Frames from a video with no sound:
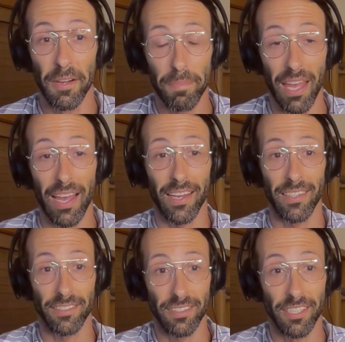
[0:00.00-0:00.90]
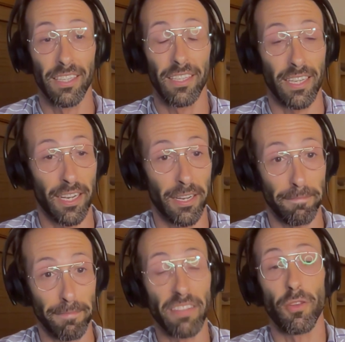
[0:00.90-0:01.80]
And
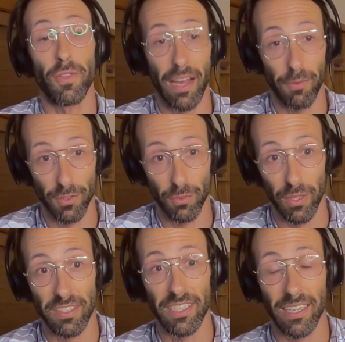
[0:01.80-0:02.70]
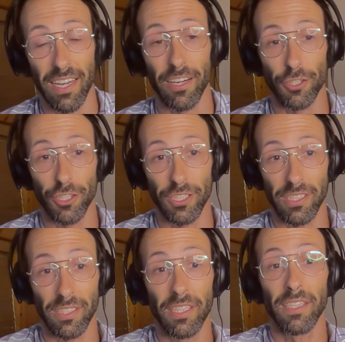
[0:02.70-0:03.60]
so that was what the
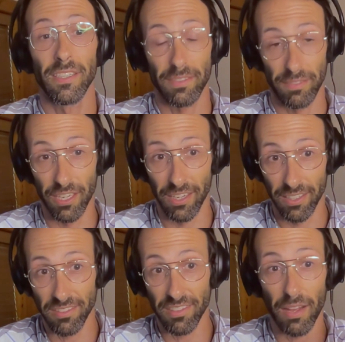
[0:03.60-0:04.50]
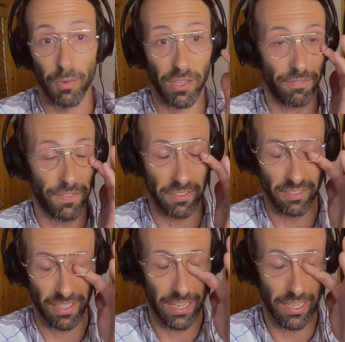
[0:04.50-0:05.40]
technology does and what it feels
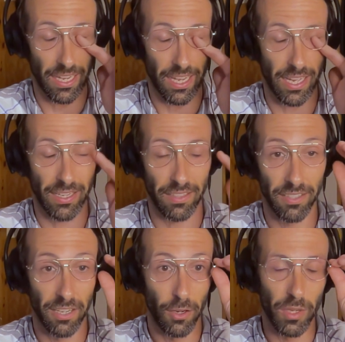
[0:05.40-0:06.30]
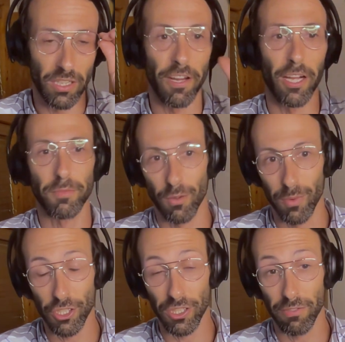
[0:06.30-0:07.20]
like. And we developed it
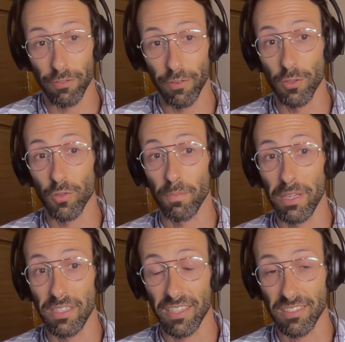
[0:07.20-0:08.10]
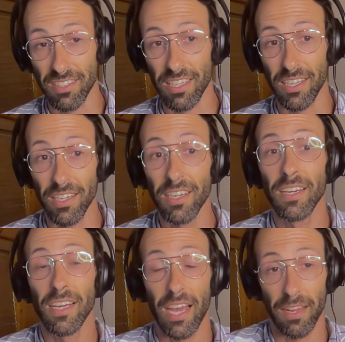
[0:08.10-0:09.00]
originally for folks with PTSD
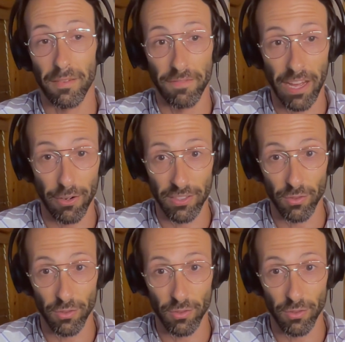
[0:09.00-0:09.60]
and veterans.